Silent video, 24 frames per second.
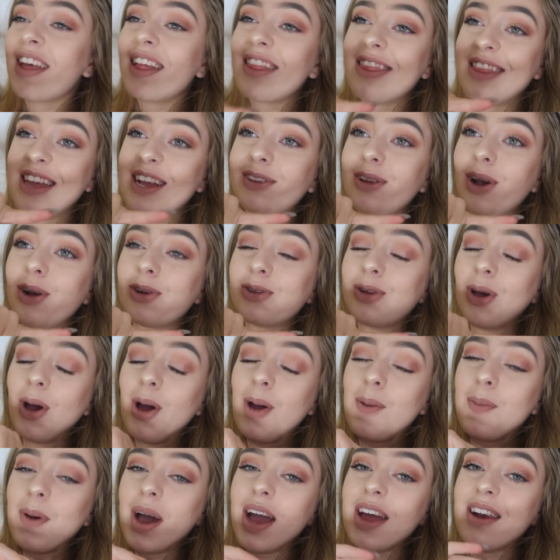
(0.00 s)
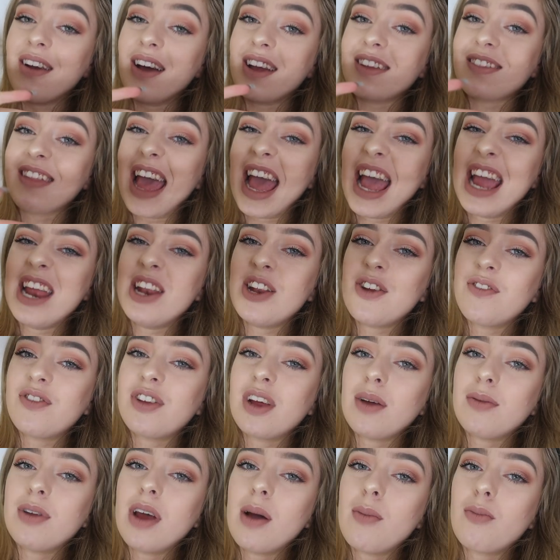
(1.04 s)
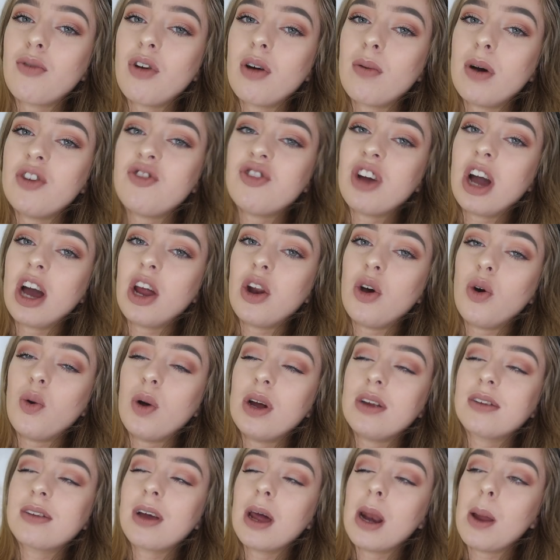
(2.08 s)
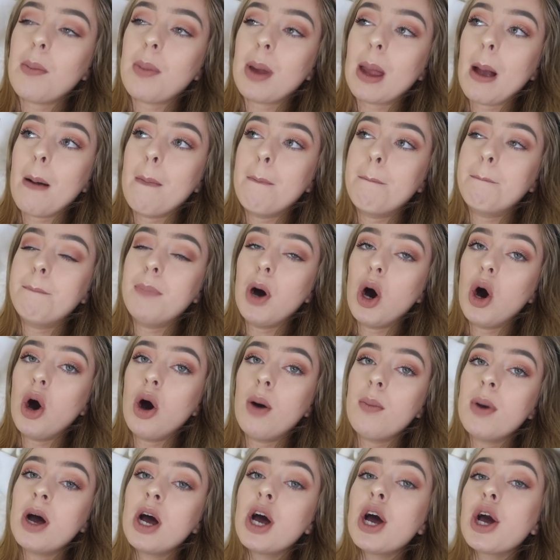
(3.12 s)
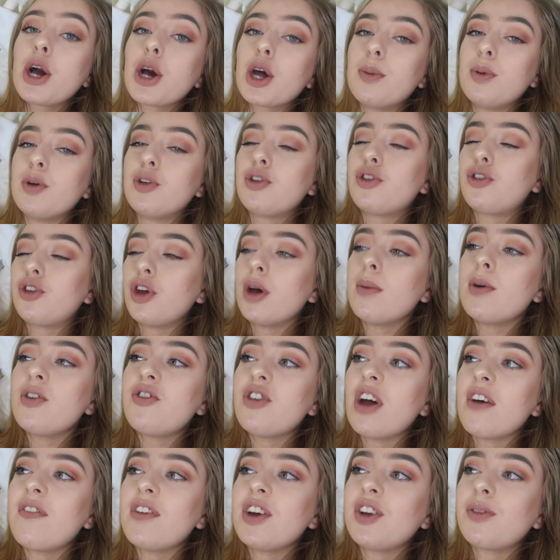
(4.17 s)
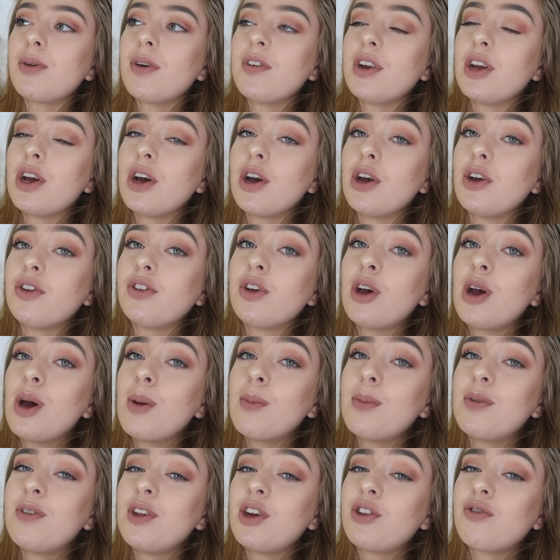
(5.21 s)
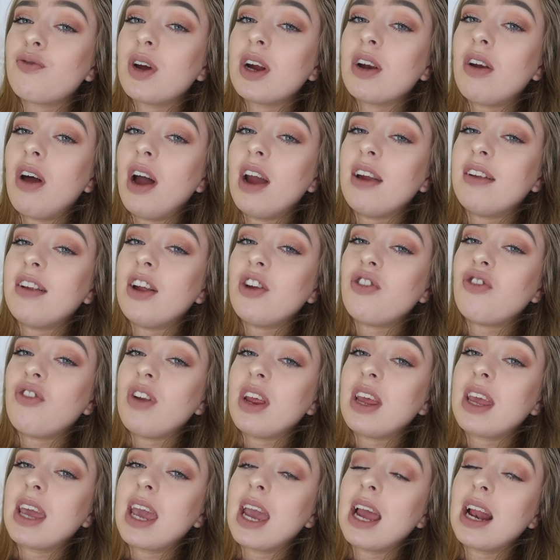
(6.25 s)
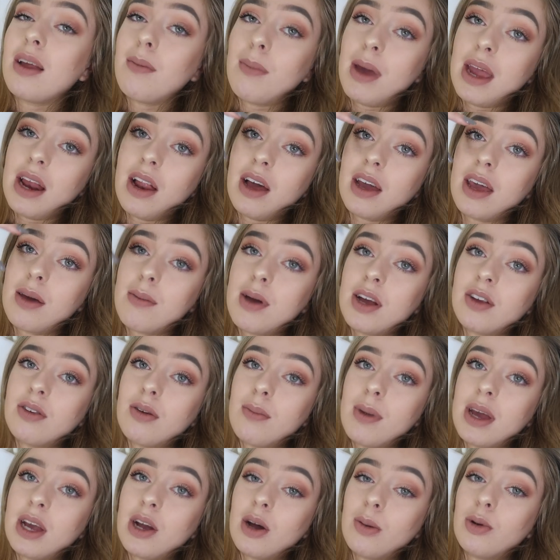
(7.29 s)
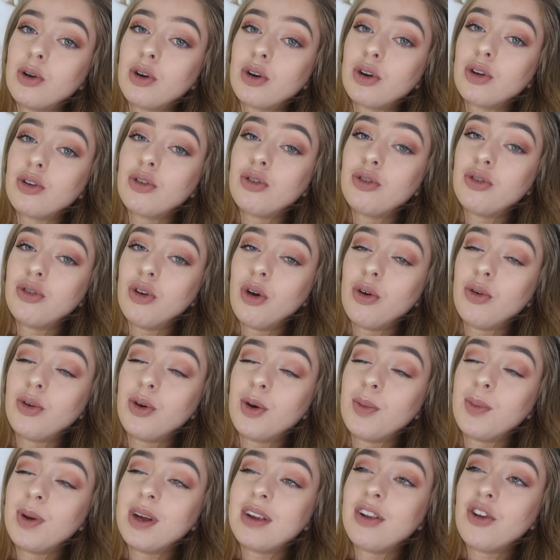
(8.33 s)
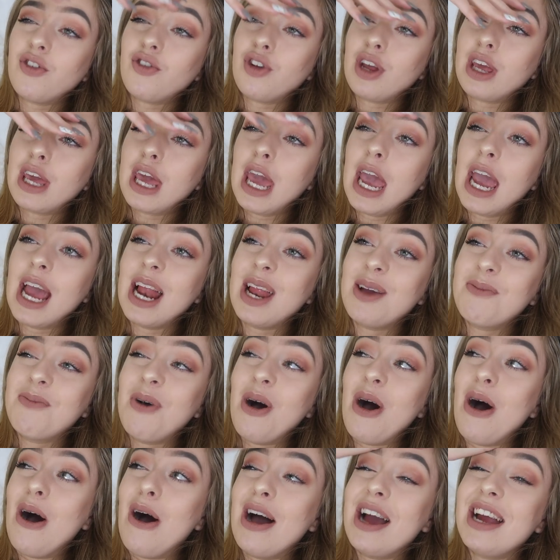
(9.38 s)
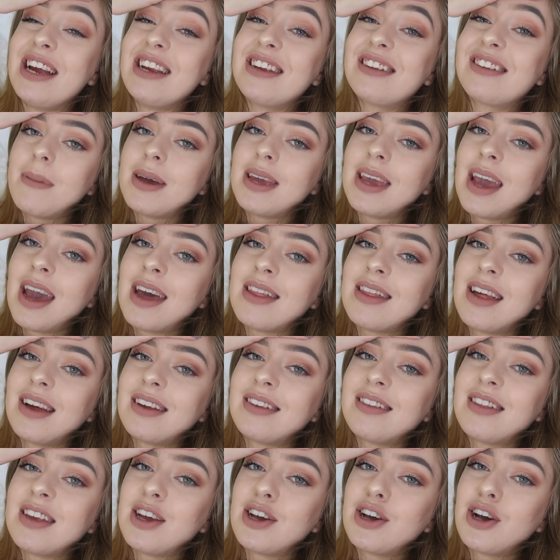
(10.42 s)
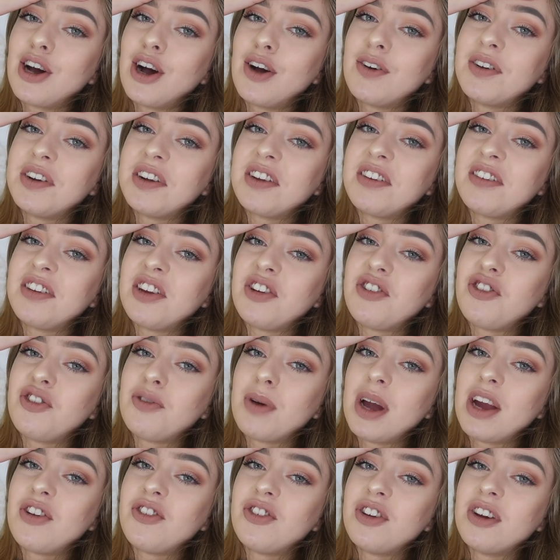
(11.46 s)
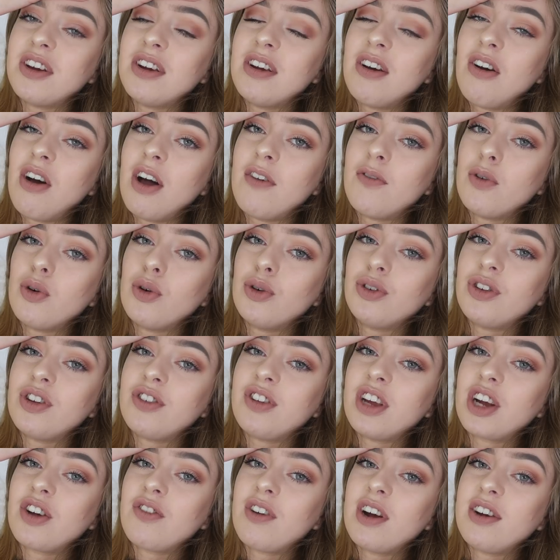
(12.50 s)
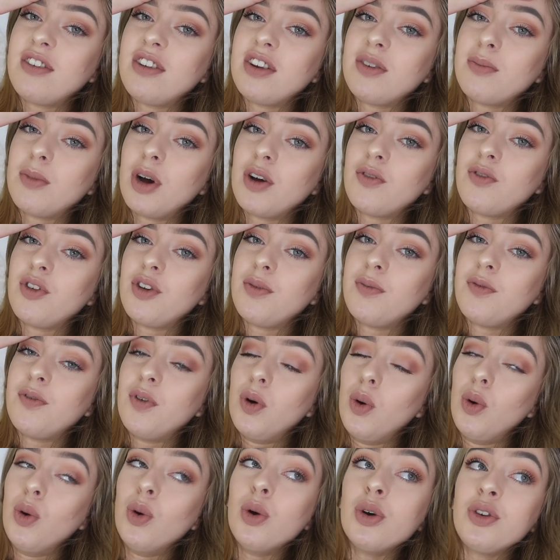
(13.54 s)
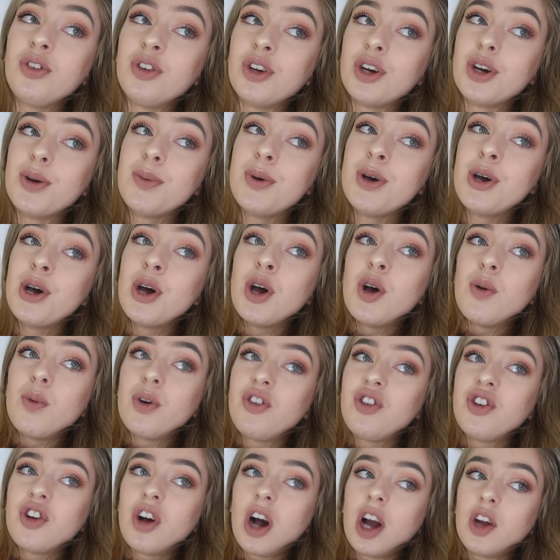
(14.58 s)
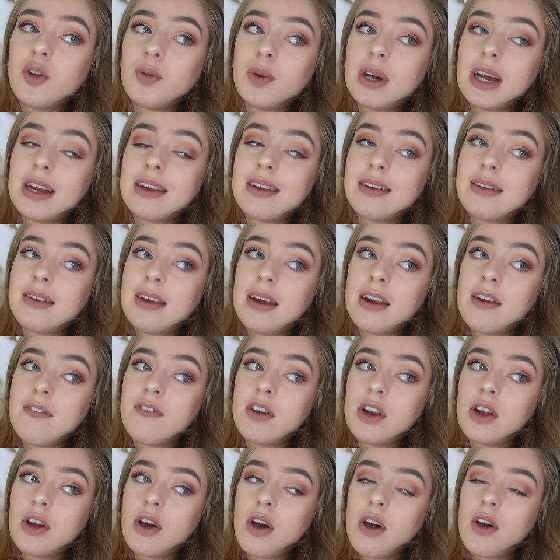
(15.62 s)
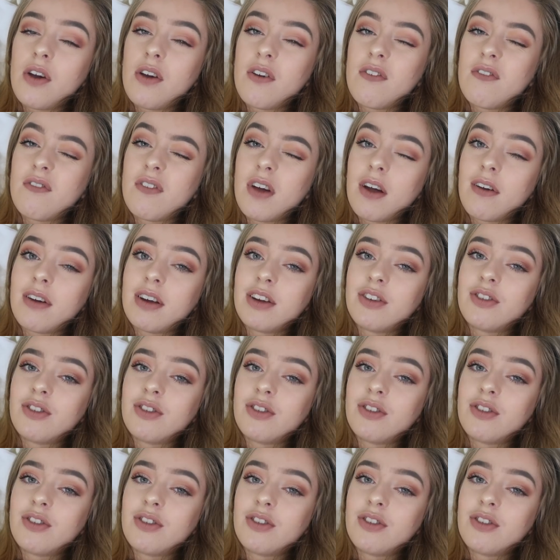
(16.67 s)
this October and like the end of September on my channel is going to be a bomb. I'm going to put so much effort into my videos, but this ring light is literally killing me. Like, it makes my makeup look so good, but it's literally killing my eyes. But yeah, that's the current situation. I've also decorated my room for autumn, which you guys will get to see in a video very